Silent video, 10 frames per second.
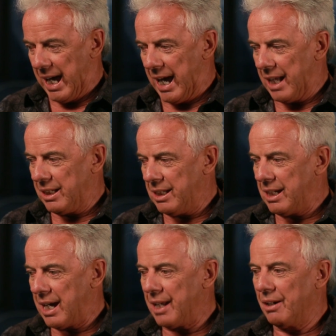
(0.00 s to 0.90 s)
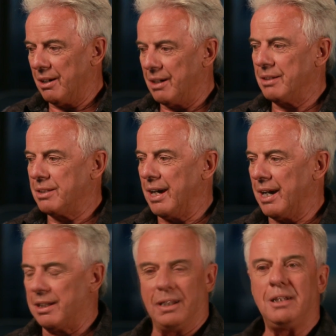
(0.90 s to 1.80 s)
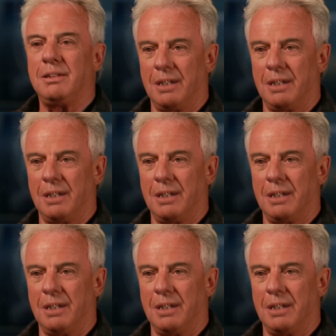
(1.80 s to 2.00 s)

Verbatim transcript: And he had a heart attack and he